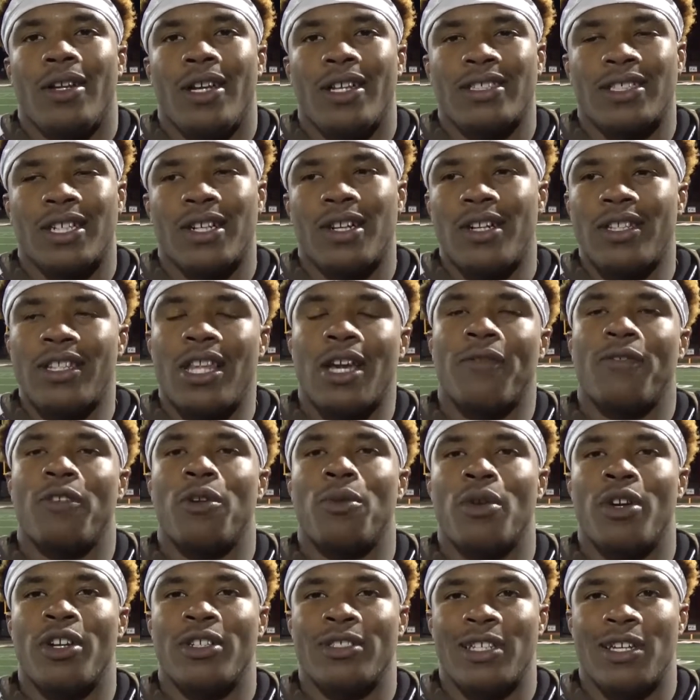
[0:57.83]
Yes, sir. It
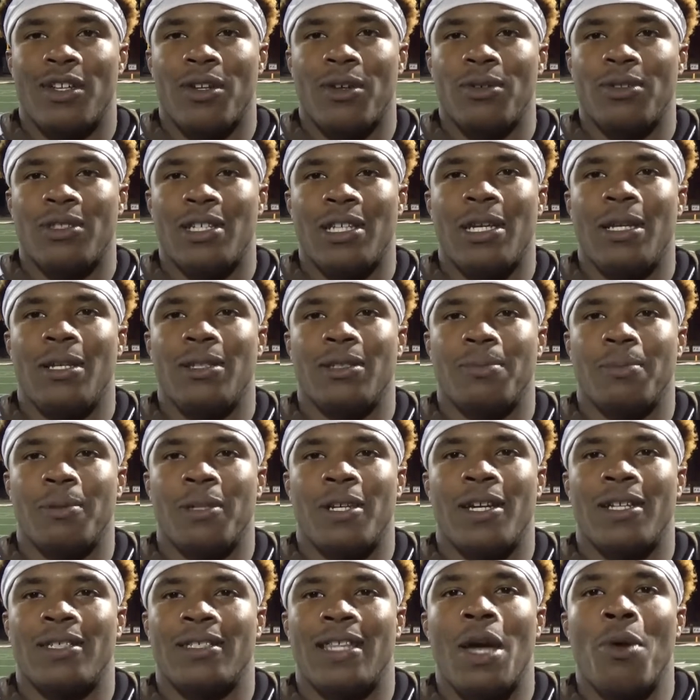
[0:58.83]
definitely wears down on teams
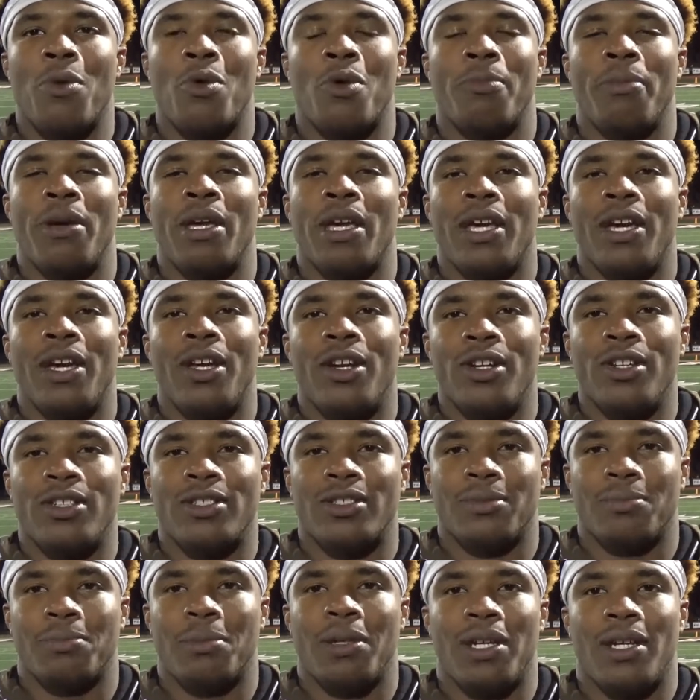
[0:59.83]
because they were big
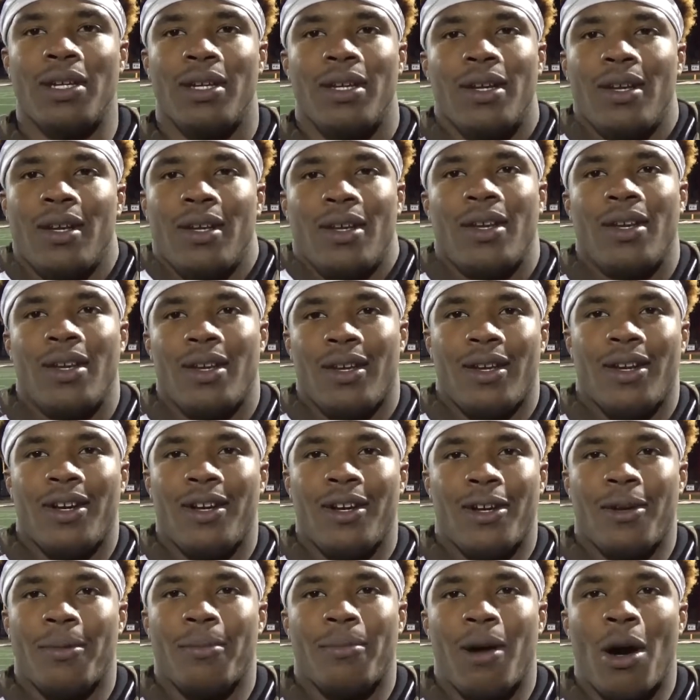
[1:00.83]
hitters, but
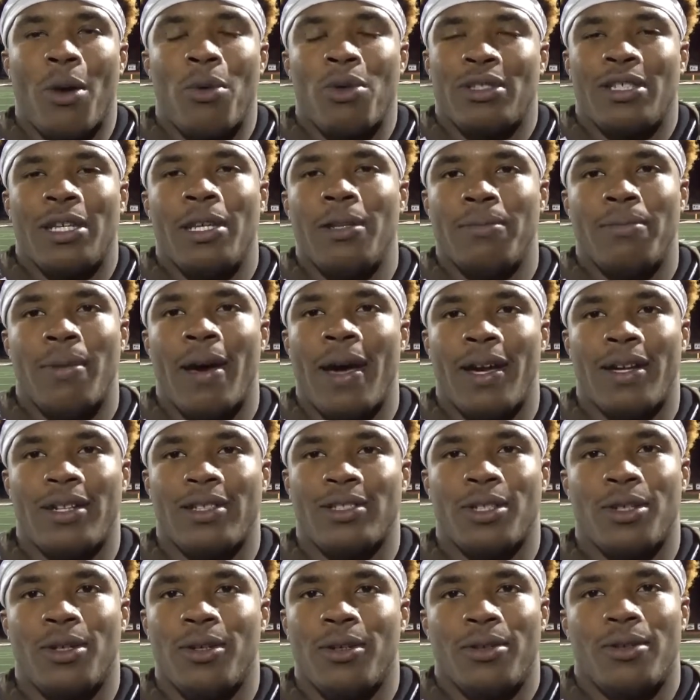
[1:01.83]
I was hitting
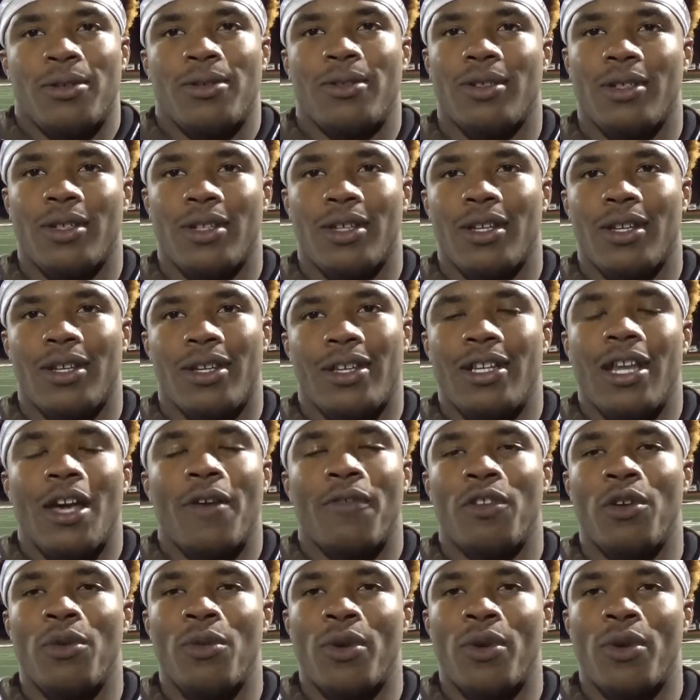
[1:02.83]
back, so it definitely